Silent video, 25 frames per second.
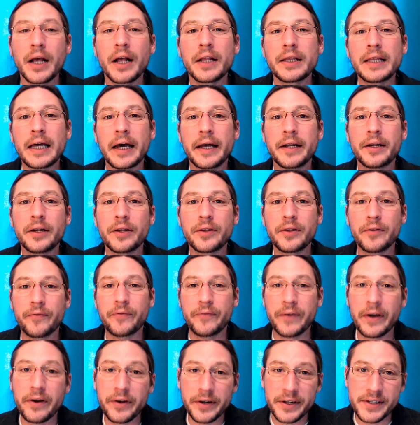that the
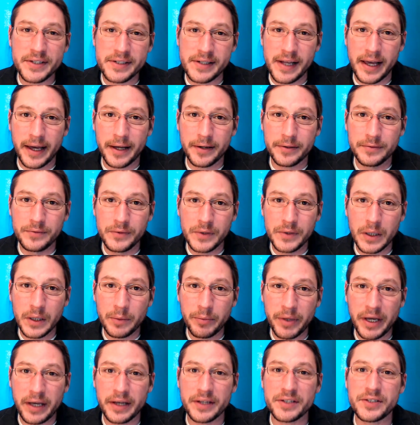ferret is dead
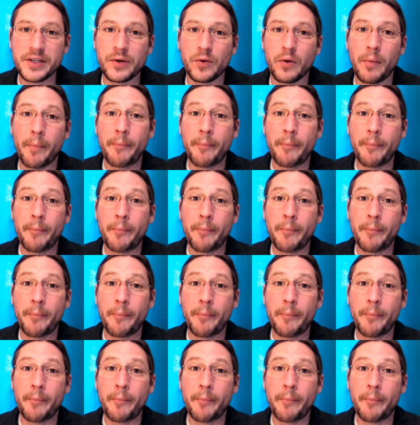because they were